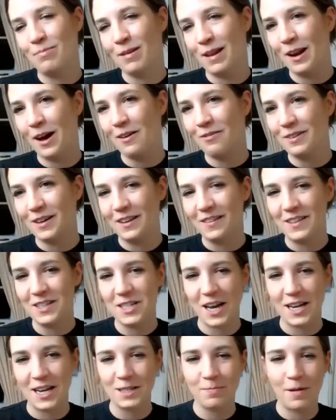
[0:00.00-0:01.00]
people are laughing in the
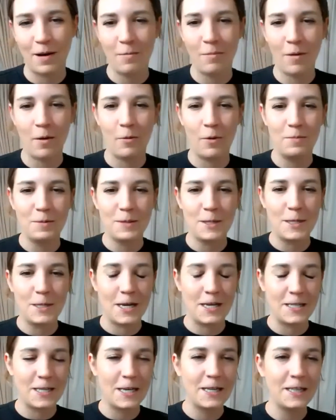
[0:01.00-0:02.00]
chat about my
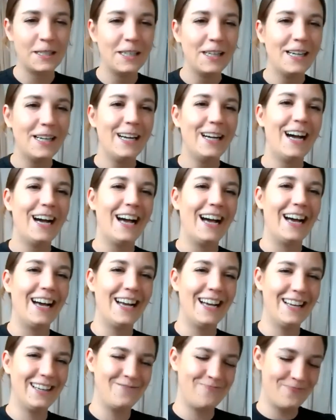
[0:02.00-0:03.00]
whoopsie-daisy.
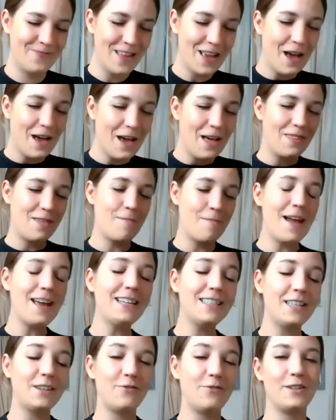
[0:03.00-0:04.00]
The
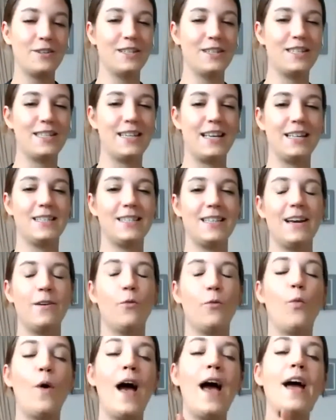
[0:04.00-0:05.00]
main difference is
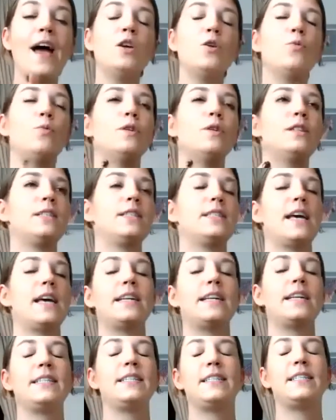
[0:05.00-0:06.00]
where you would
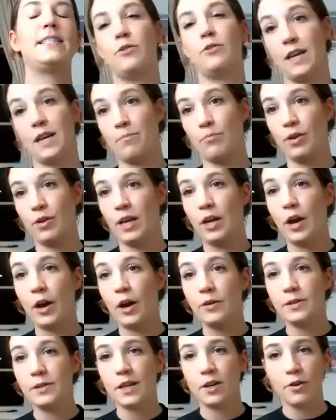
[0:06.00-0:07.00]
say take Tempranillo,
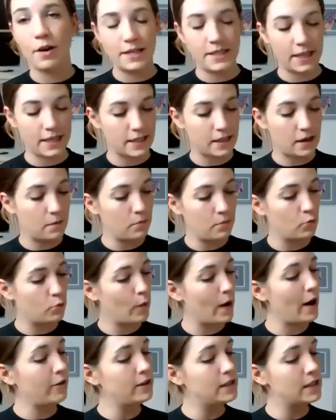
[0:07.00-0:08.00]
it's a great example,
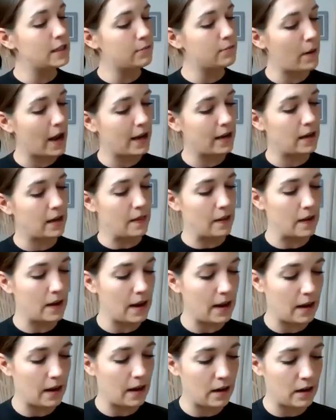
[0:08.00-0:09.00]
where in Spain,
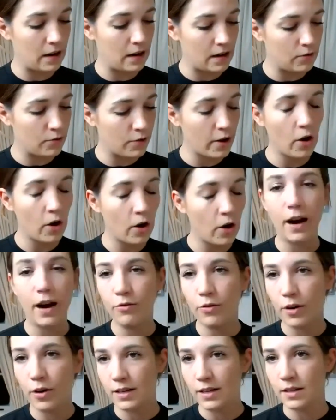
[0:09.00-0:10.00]
in Rioja,
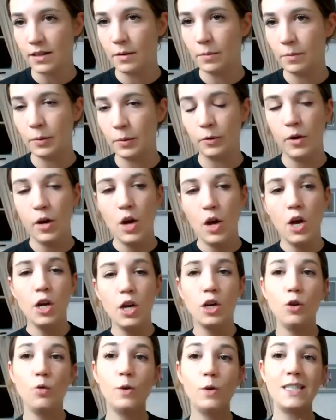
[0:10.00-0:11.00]
for example,
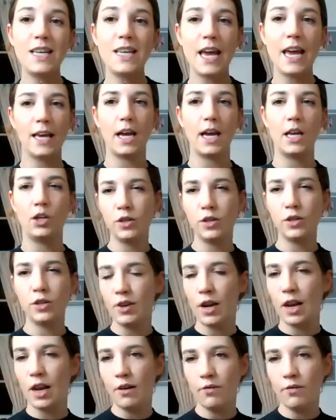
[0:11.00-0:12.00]
you would take it and you'd have
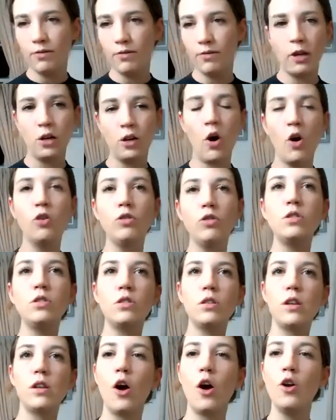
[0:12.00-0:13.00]
a lovely long,
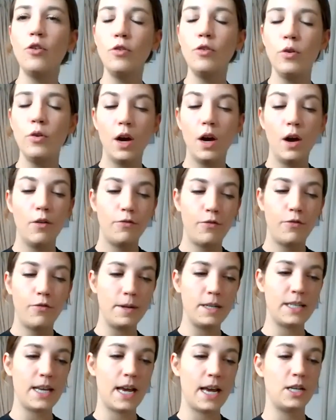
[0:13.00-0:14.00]
slow
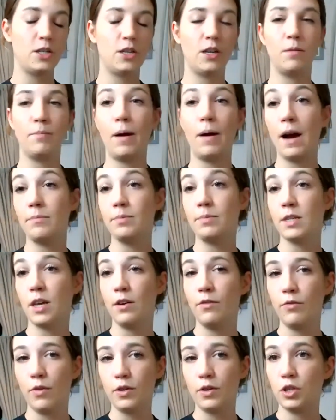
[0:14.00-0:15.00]
fermentation, perhaps
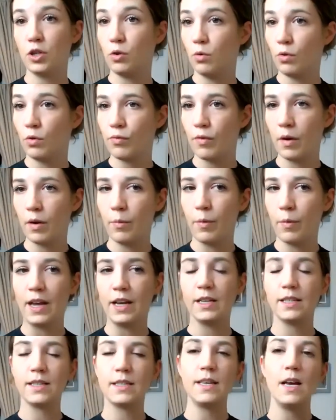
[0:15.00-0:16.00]
over 2 or 3
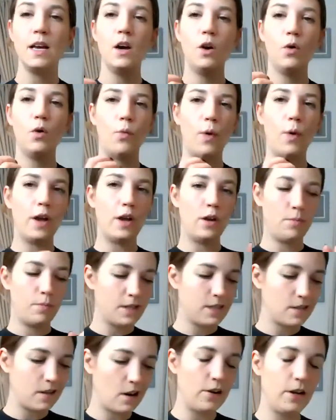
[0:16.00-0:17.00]
weeks, where you'd be
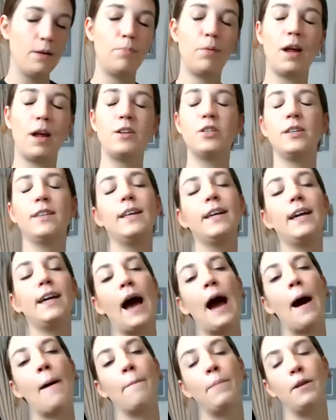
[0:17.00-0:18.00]
slowly plunging the
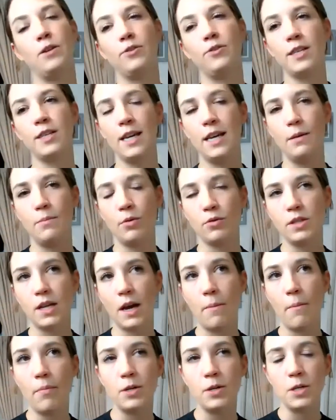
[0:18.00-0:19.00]
cap and you'd keep your
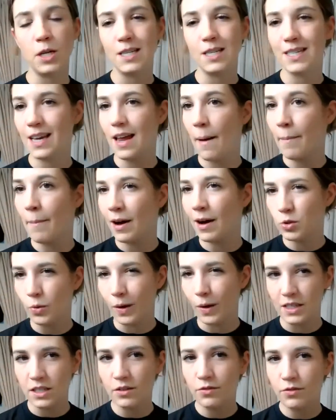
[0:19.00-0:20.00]
temperatures at about
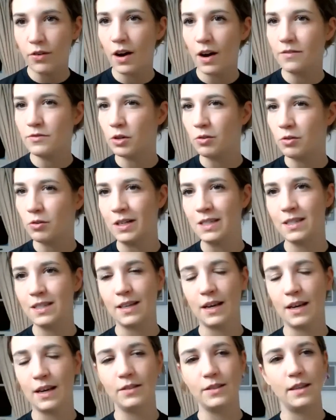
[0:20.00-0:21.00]
25 degrees
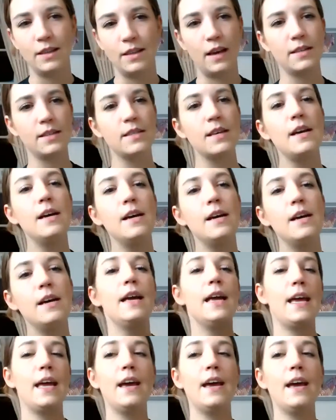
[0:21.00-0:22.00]
Celsius.
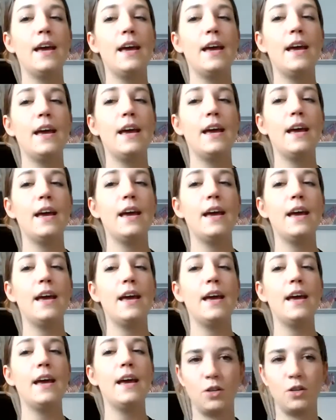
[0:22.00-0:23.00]
Here you don't
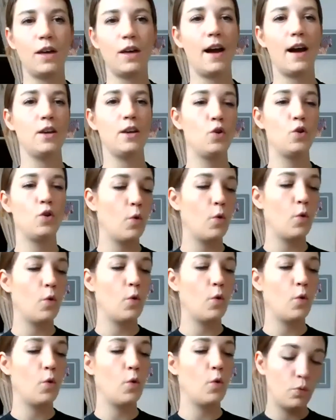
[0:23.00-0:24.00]
do that. You want
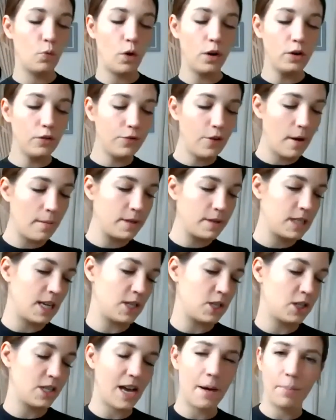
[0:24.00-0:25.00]
your
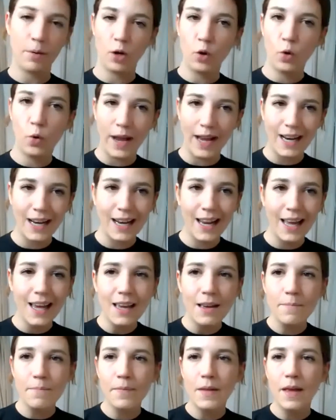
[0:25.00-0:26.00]
fermentation to happen quickly.